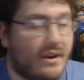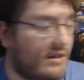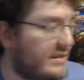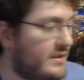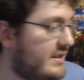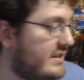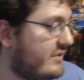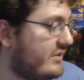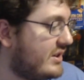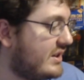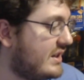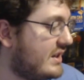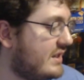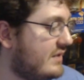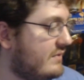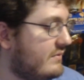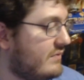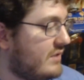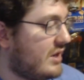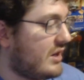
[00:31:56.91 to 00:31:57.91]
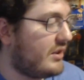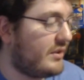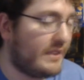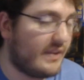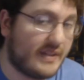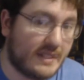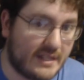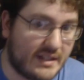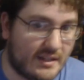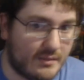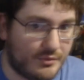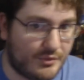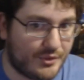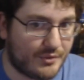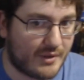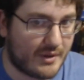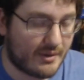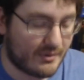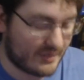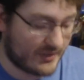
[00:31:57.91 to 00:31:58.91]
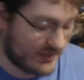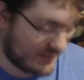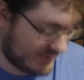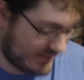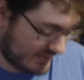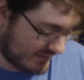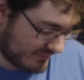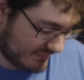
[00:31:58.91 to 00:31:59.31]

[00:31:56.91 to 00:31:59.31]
DVD, although they did get a Blu-ray release.